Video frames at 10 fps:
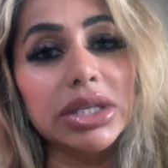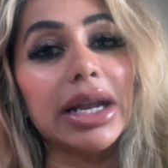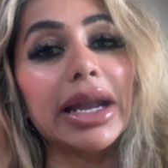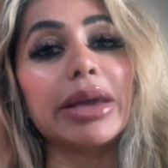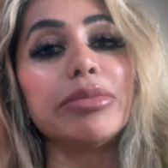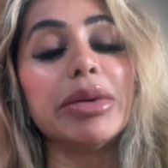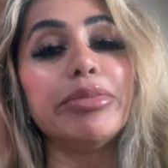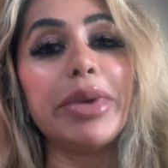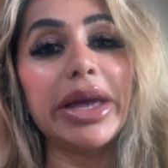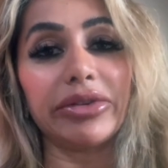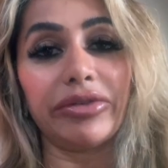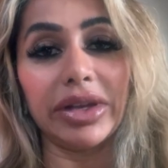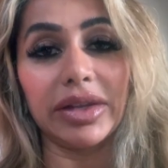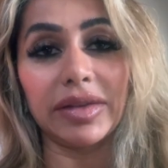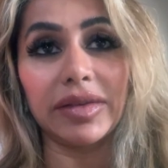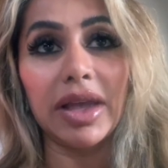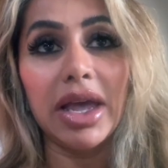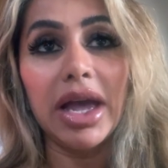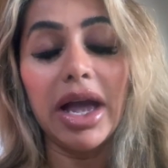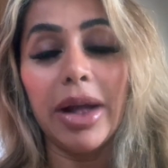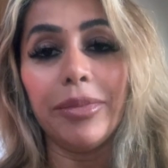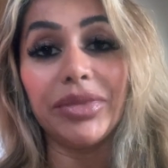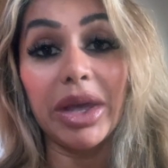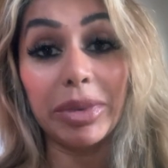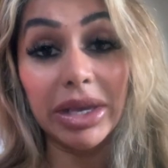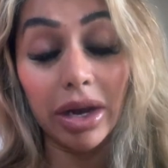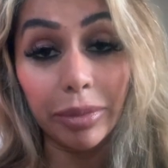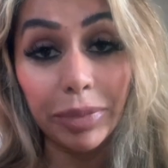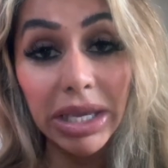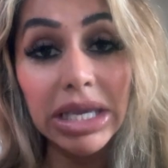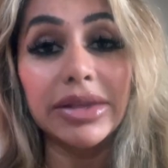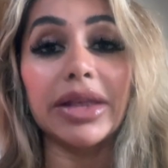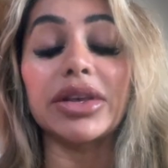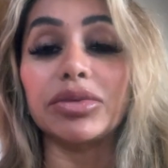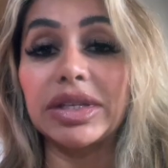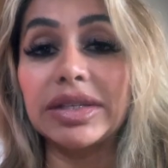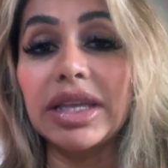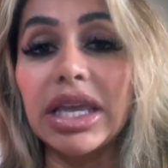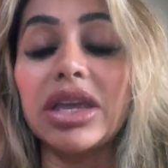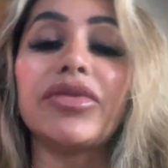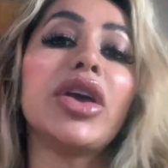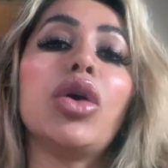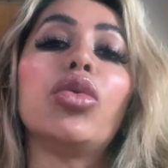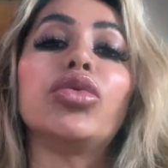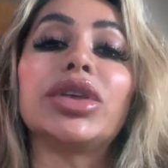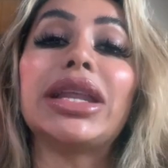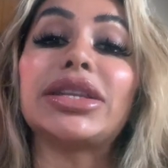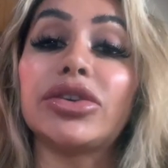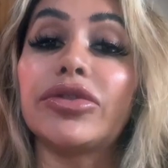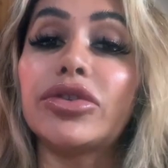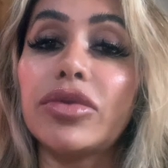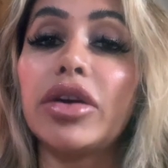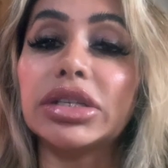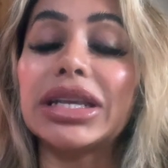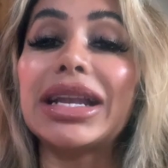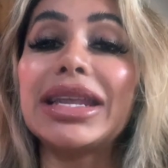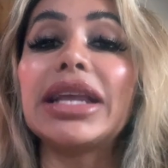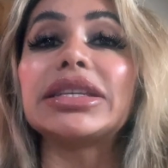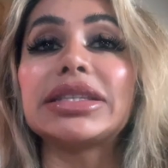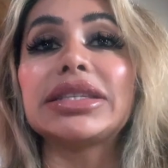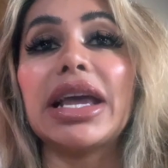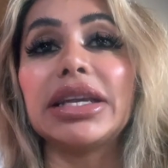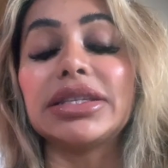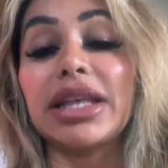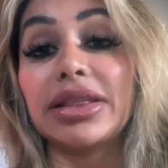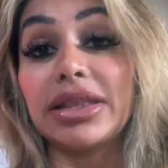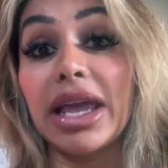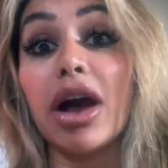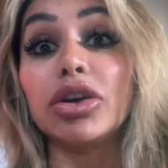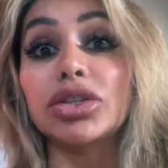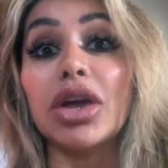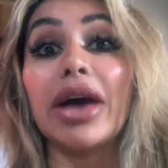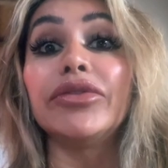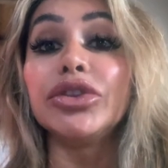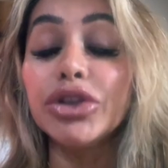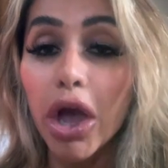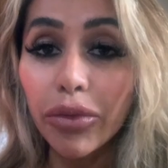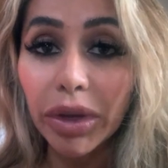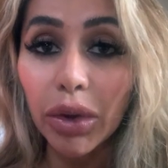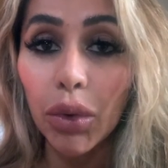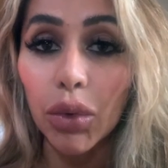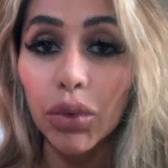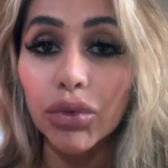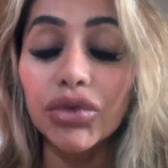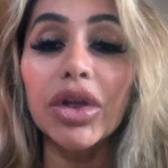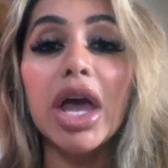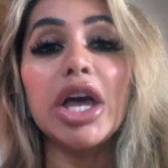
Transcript: to claim benefits. Their BRP that they receive or the letter of grant clearly says that they are to have no recourse